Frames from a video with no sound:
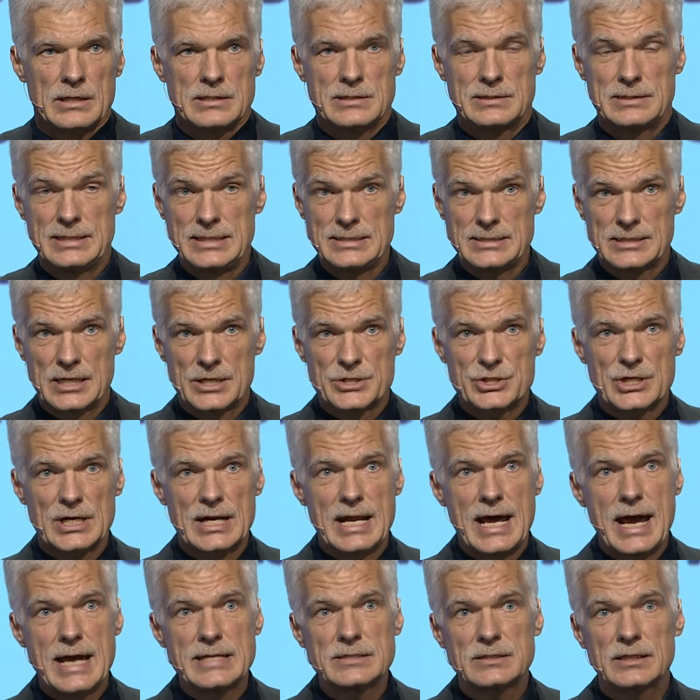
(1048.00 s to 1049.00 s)

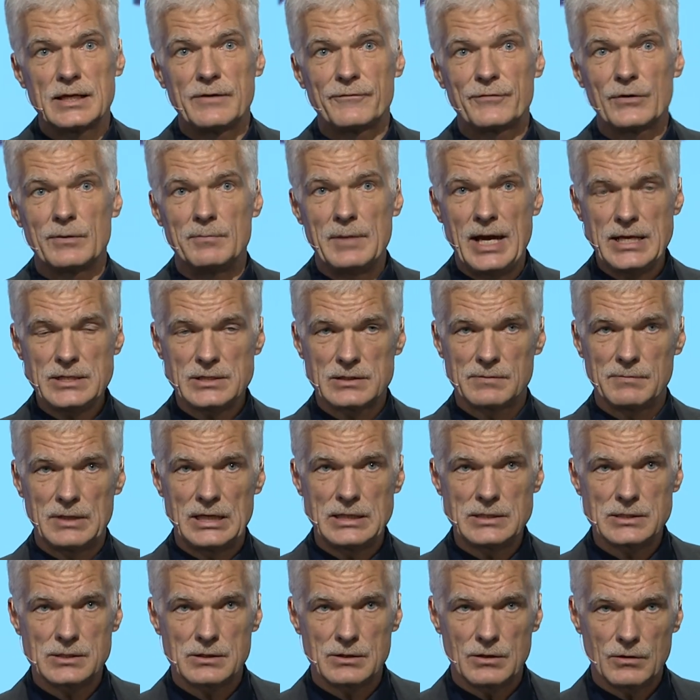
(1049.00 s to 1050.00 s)
Decentralized information
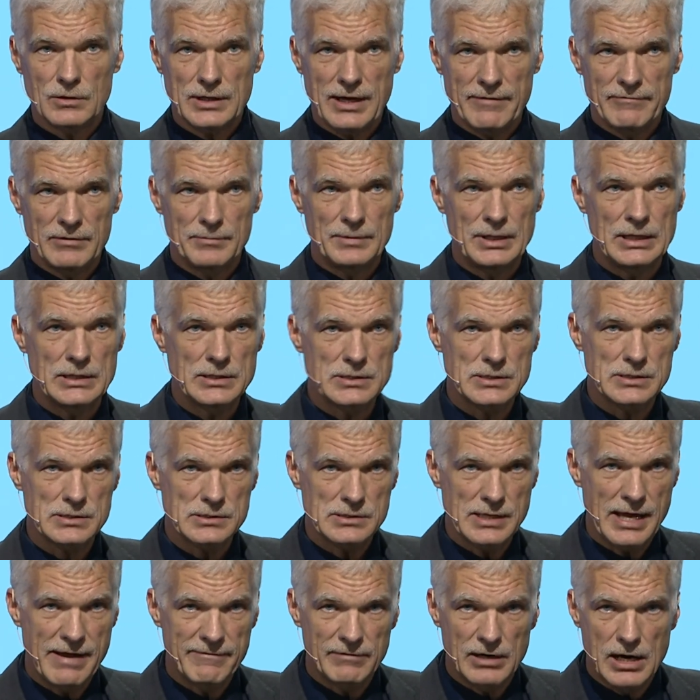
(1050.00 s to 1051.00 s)
means, governments
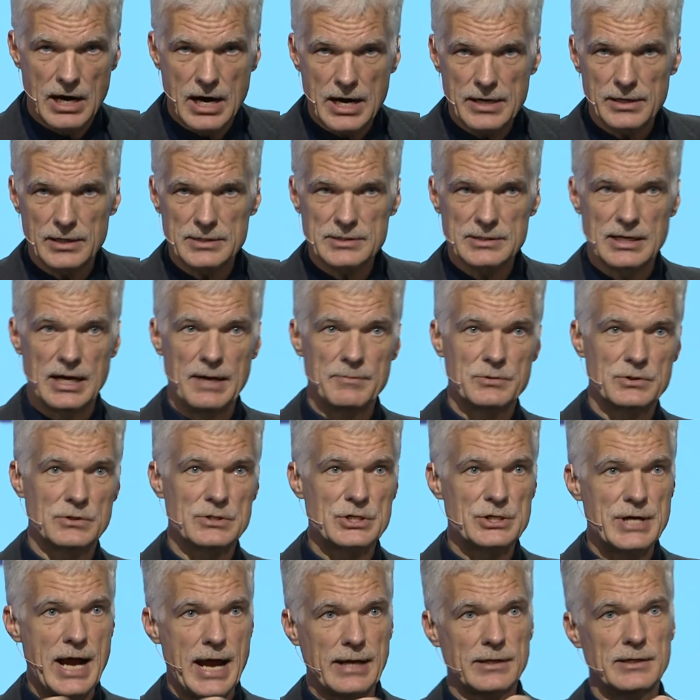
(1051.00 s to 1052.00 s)
have a harder time to
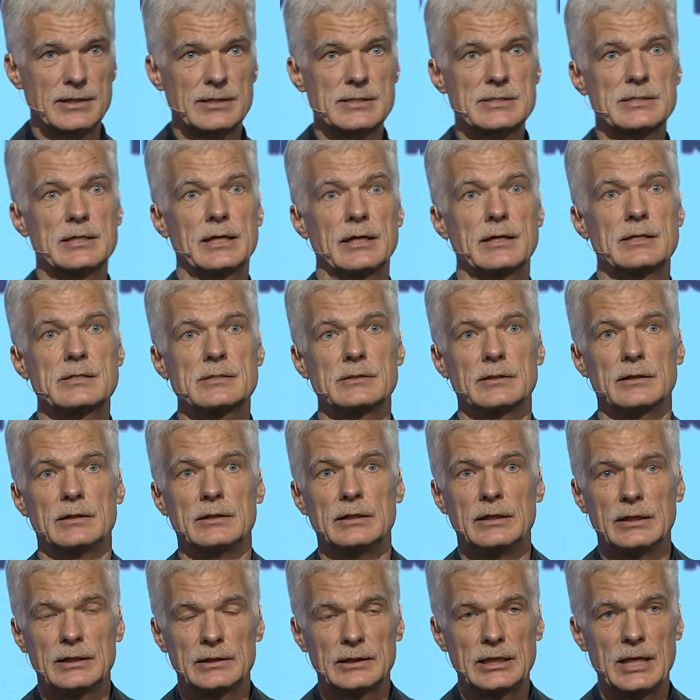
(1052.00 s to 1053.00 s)
tracking things.
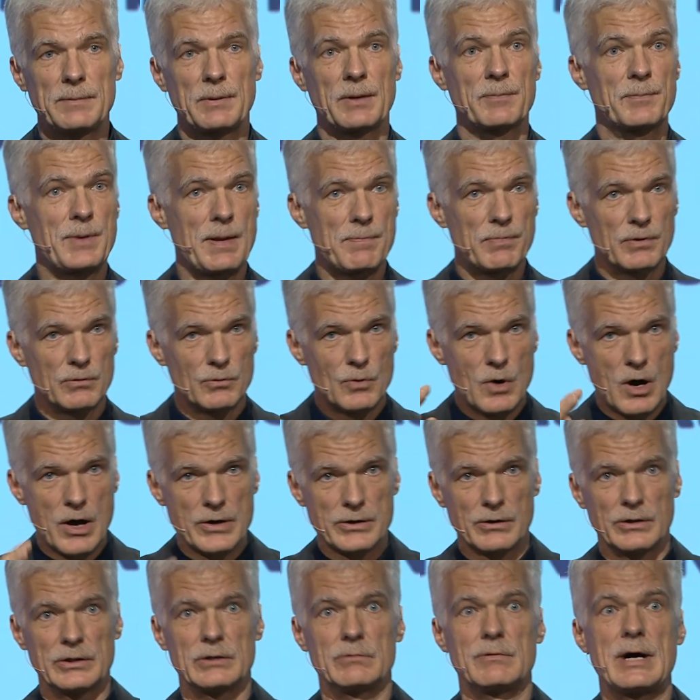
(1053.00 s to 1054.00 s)
Keeping people want,
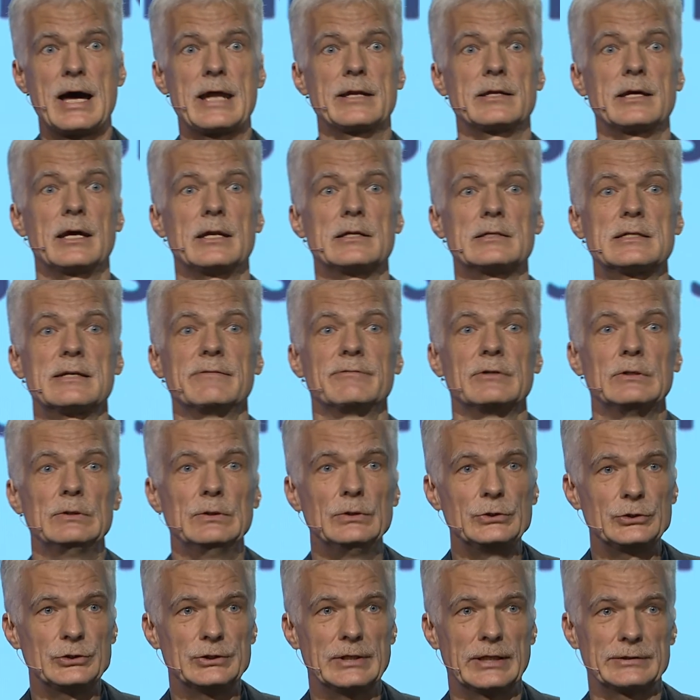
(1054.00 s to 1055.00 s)
on the one hand,
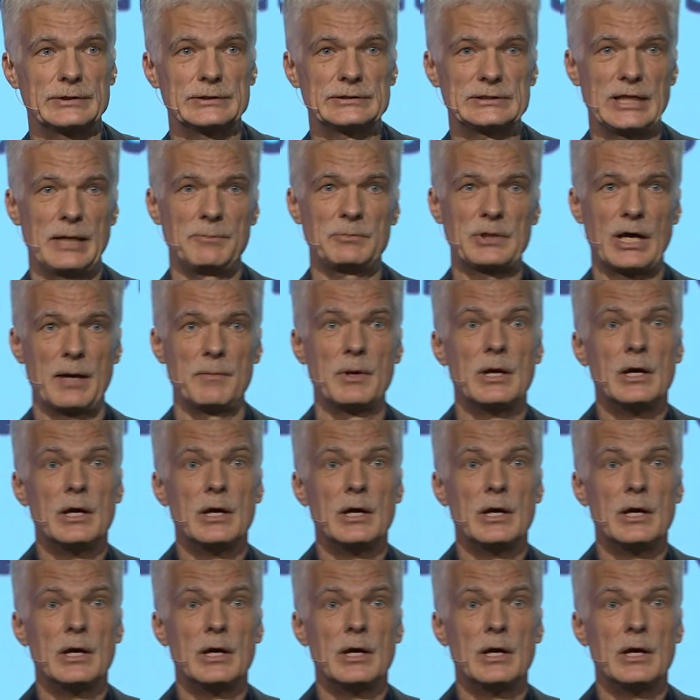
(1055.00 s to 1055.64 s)
devolution, at the same time,